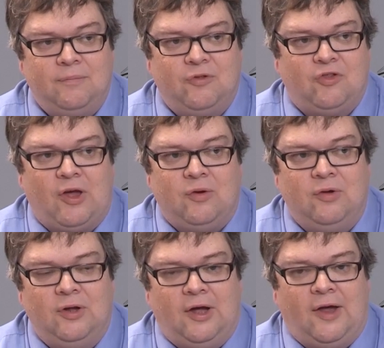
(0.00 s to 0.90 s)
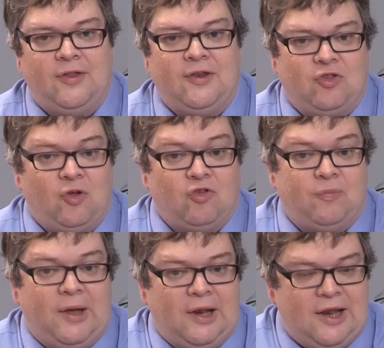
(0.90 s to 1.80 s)
So I think there's got to
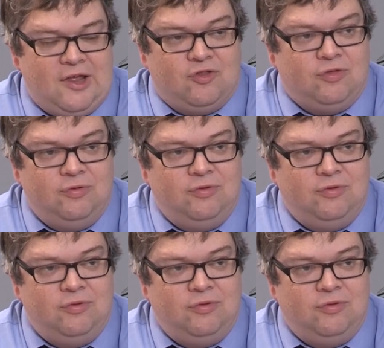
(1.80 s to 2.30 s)
be at least